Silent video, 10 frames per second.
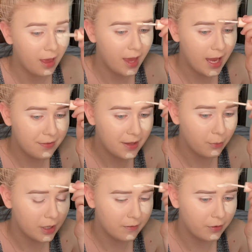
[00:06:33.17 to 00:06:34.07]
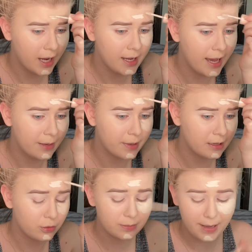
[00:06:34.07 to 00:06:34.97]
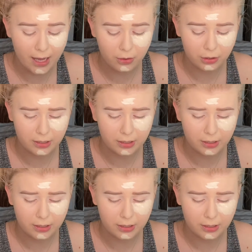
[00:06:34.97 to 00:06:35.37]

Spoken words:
And then whenever I add my loose powder,